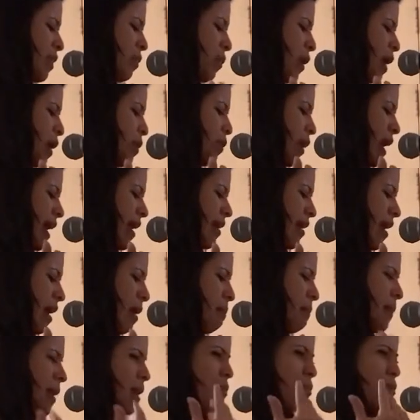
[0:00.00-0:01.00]
that we wake
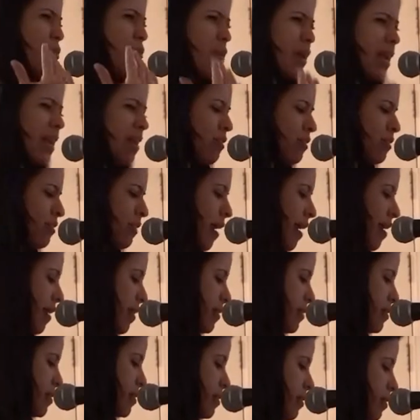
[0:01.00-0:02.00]
up and
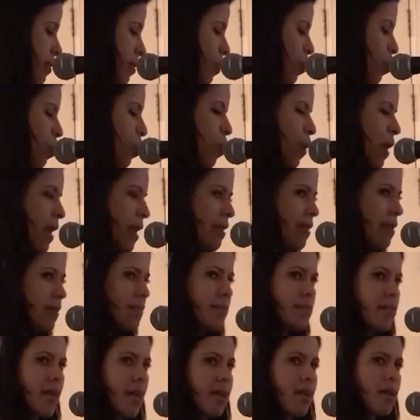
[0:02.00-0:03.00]
realize we
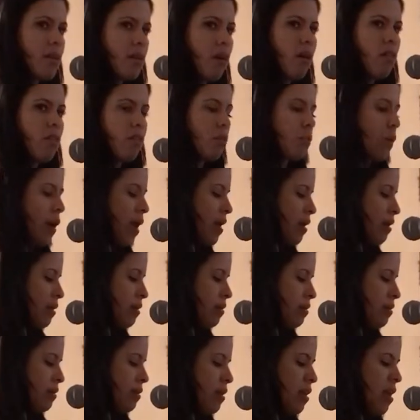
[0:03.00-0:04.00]
can take it all away.
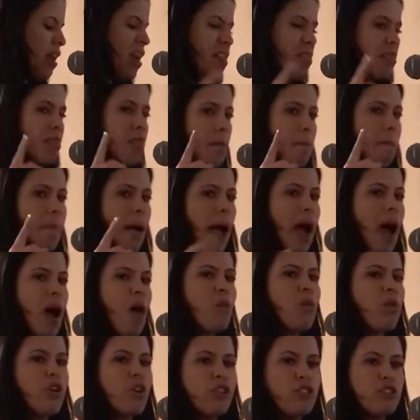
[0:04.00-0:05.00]
The
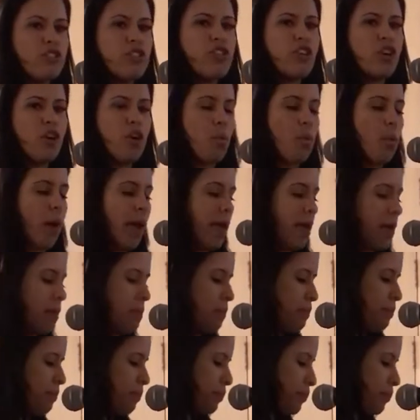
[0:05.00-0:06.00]
power you took away.
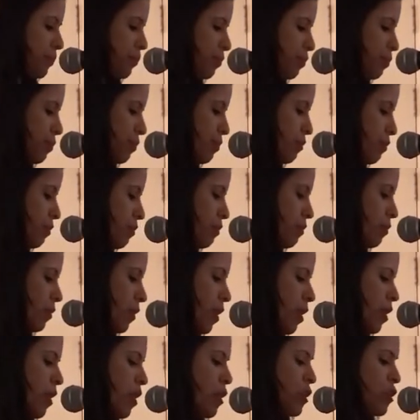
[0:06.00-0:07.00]

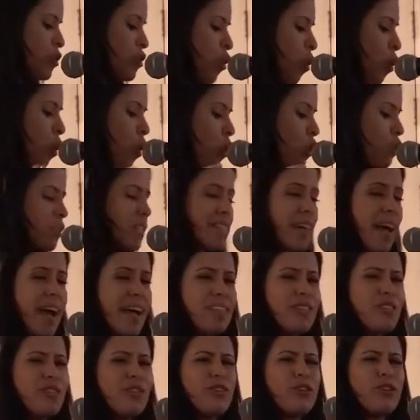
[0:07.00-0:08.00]
So hold
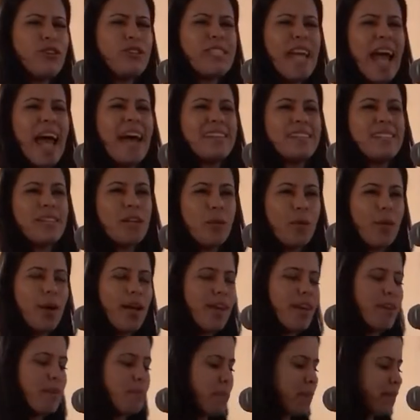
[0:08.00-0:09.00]
tight to those
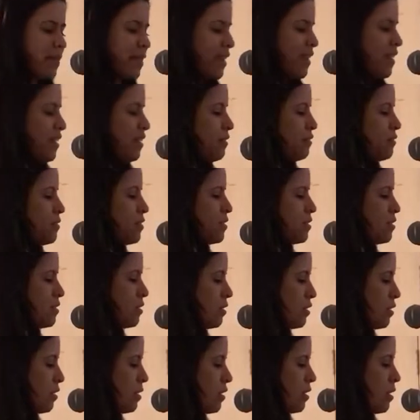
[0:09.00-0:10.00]
antiquated beliefs.
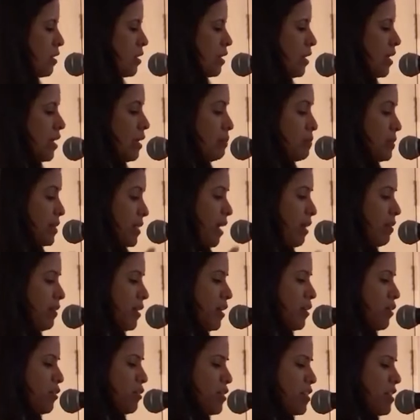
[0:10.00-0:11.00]
Keep
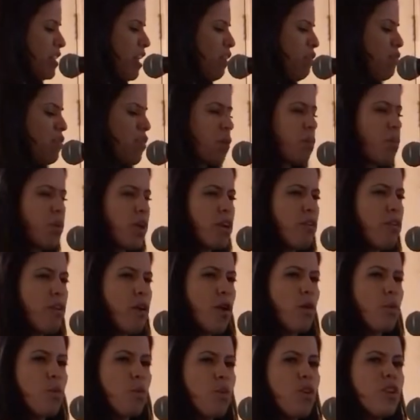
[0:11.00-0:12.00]
telling yourself that we
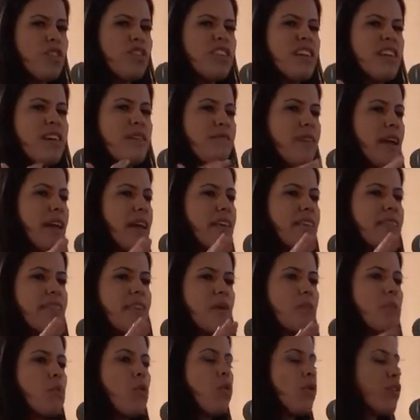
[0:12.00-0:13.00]
are unworthy of
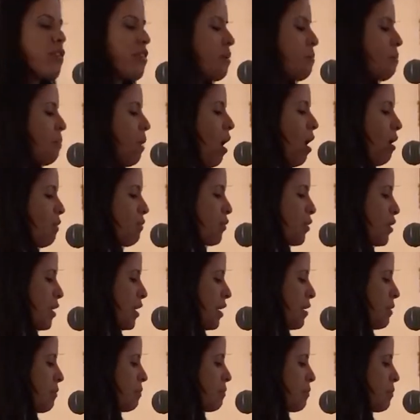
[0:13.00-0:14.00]
anything more than
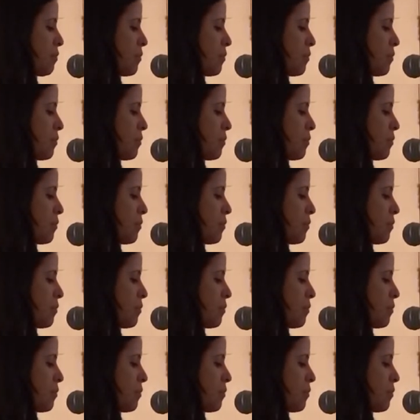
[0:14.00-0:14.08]
poverty.